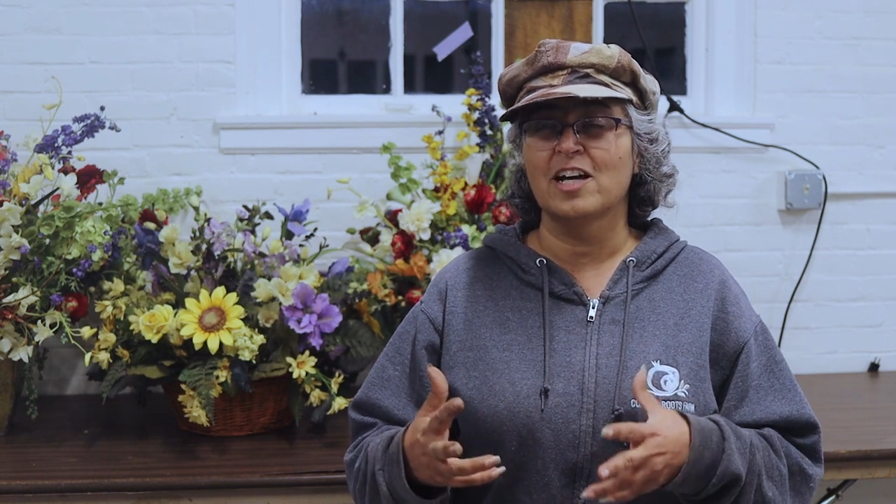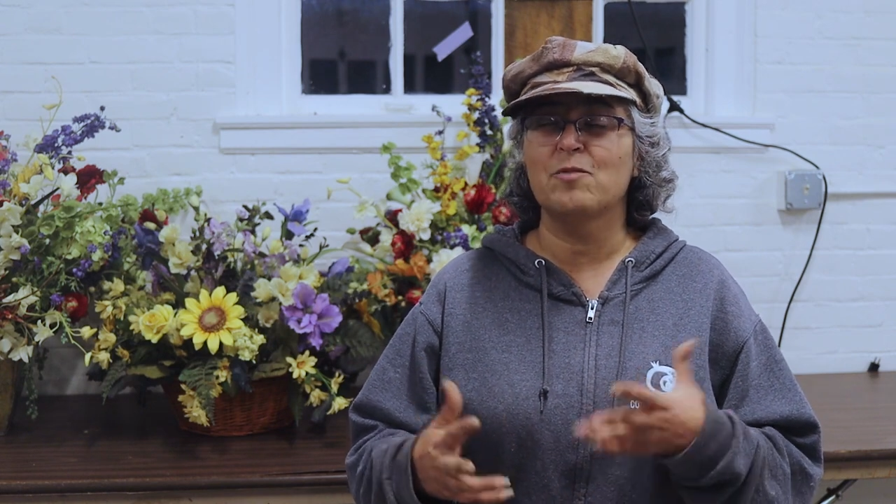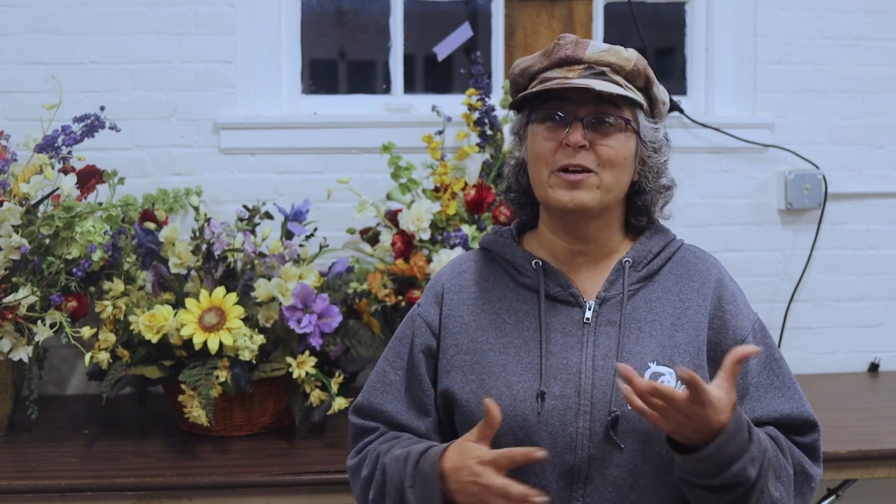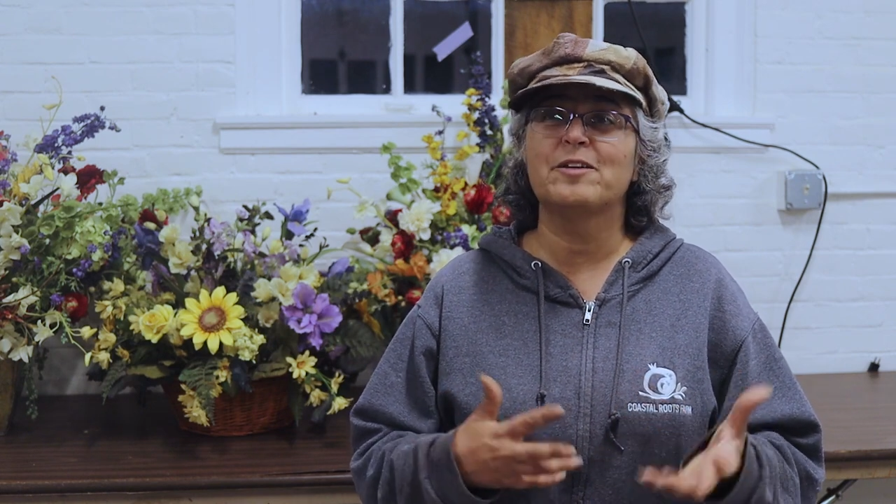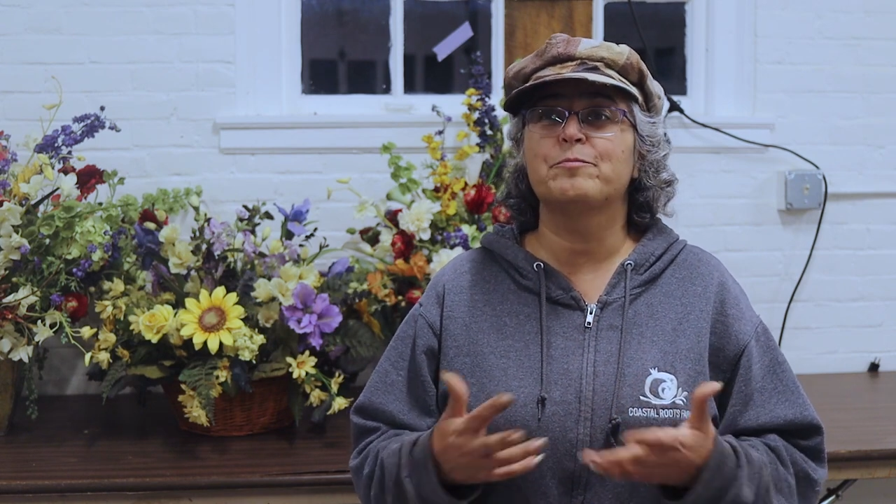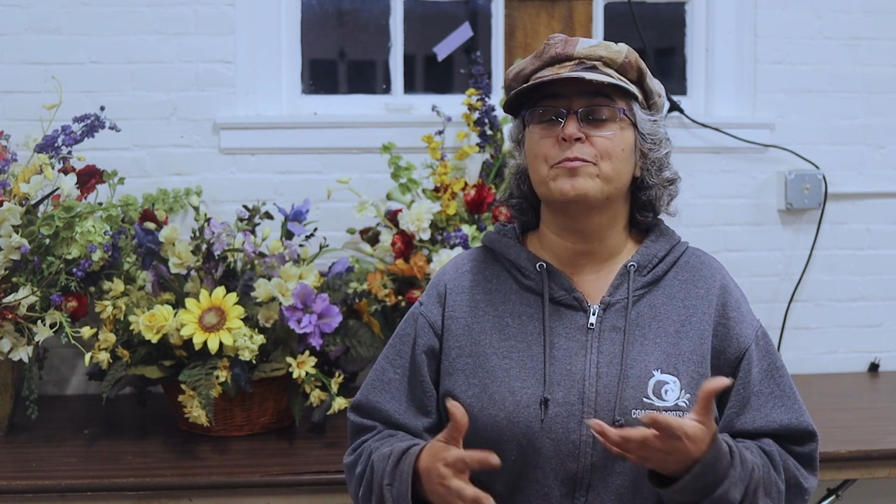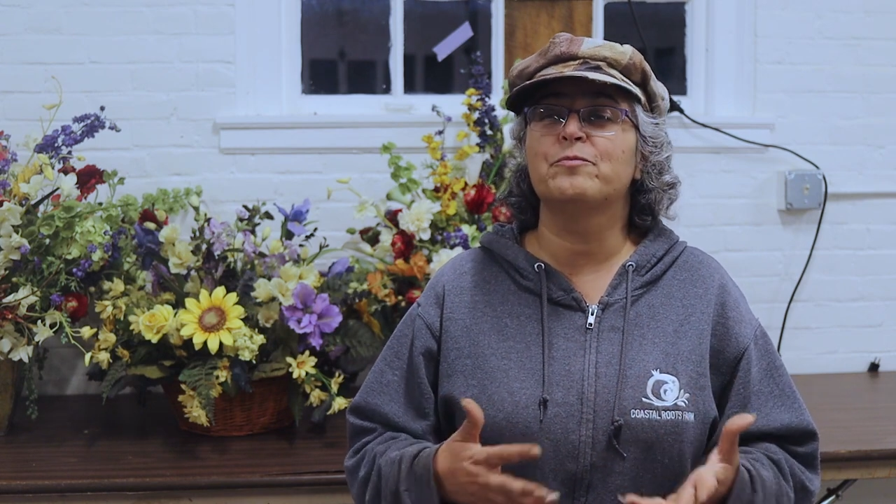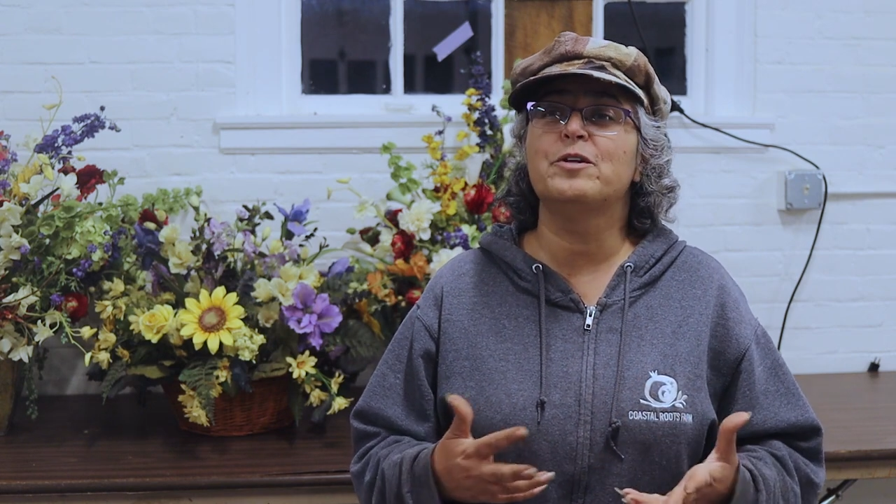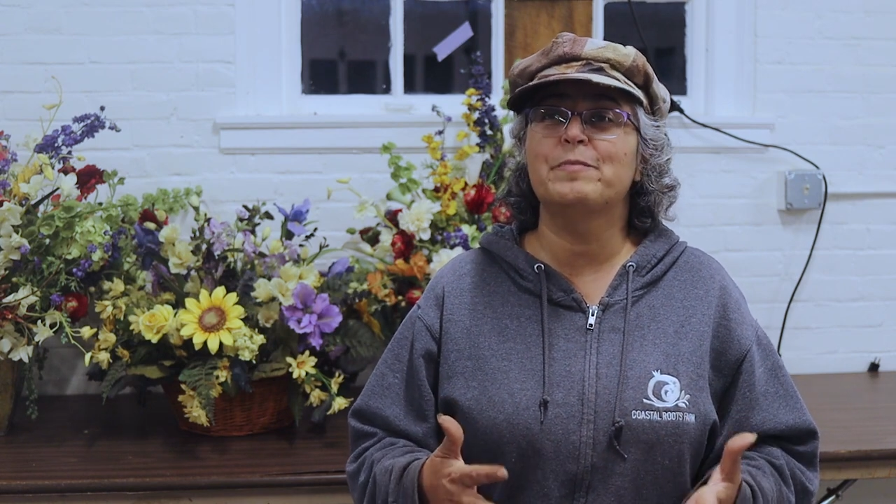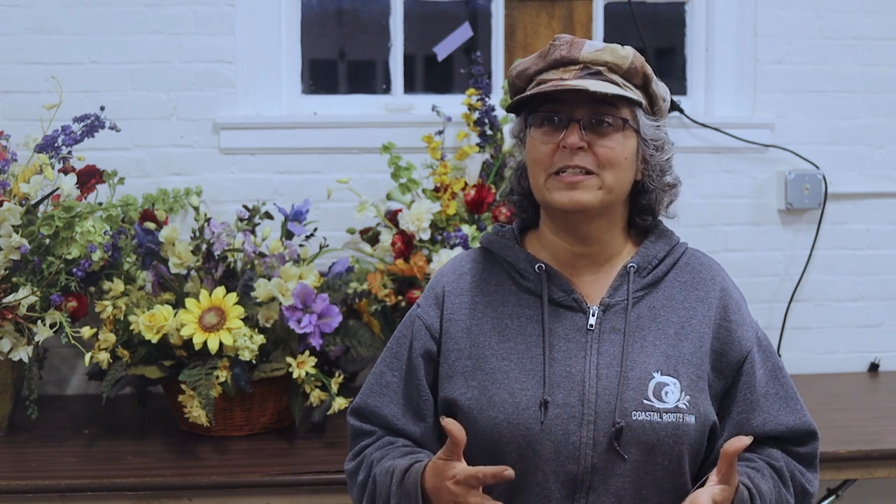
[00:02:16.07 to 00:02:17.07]
a way to
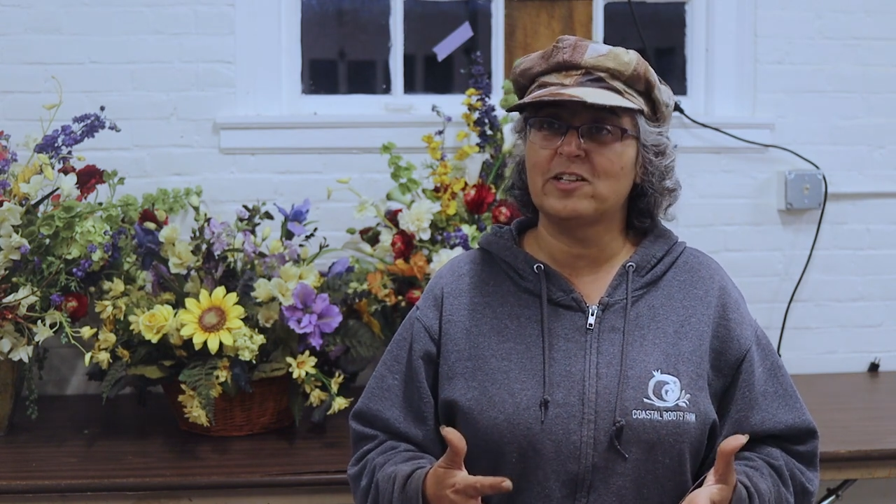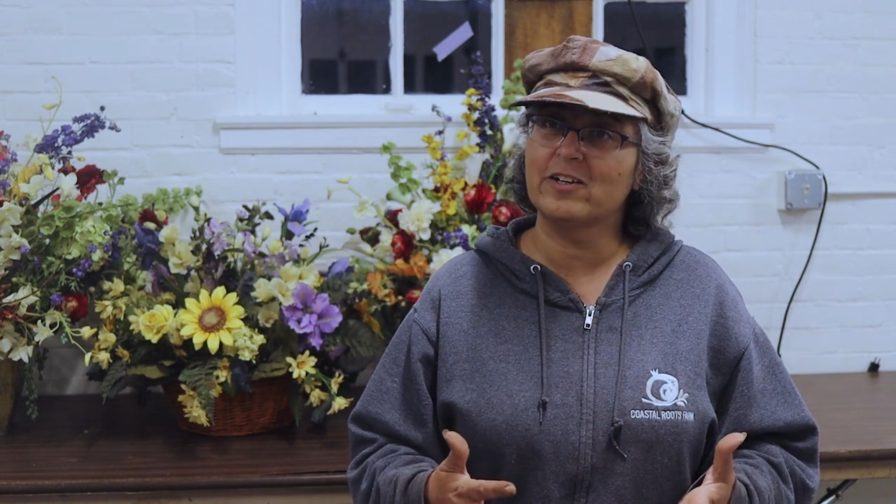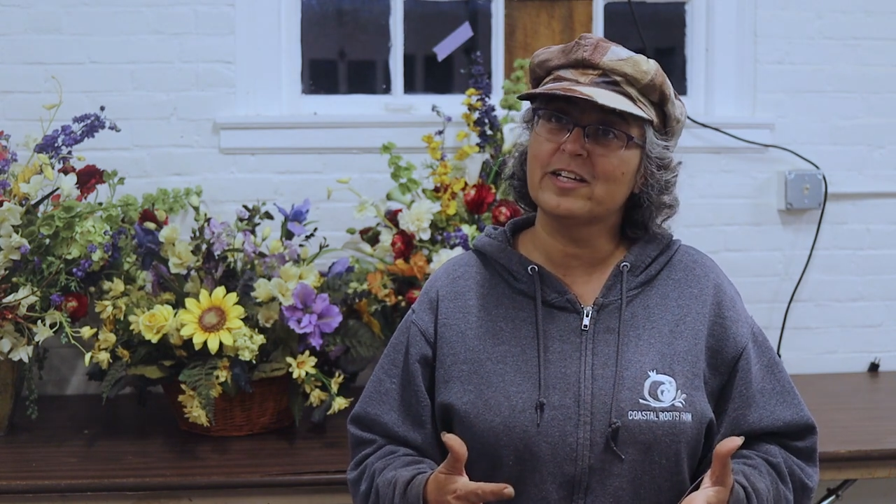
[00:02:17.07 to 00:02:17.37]
rebuild our